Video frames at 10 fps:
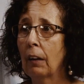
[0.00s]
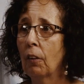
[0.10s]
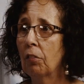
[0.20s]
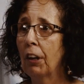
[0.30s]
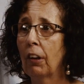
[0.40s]
the
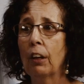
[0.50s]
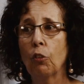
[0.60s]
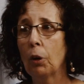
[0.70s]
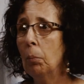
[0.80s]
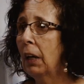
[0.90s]
various
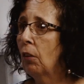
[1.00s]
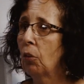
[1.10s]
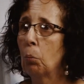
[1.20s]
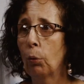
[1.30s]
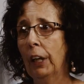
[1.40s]
committees
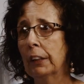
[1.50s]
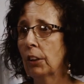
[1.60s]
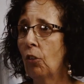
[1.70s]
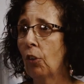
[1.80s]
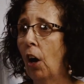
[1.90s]
and
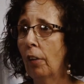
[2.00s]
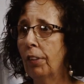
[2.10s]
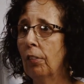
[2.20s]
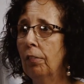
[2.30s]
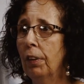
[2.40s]
branches off
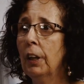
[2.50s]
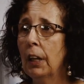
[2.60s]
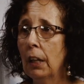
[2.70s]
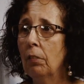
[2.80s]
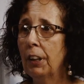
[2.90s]
of
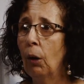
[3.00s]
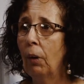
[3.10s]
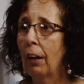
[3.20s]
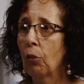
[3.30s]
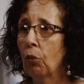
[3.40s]

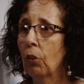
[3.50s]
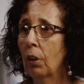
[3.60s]
EVOS.